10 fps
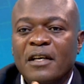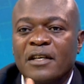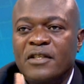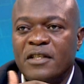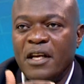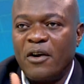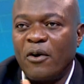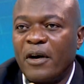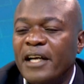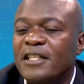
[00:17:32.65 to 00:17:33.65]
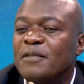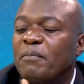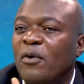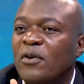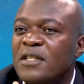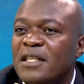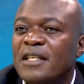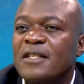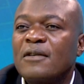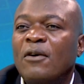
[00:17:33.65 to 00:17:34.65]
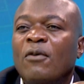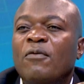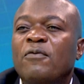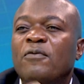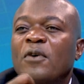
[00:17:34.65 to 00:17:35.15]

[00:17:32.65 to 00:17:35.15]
synchronized process of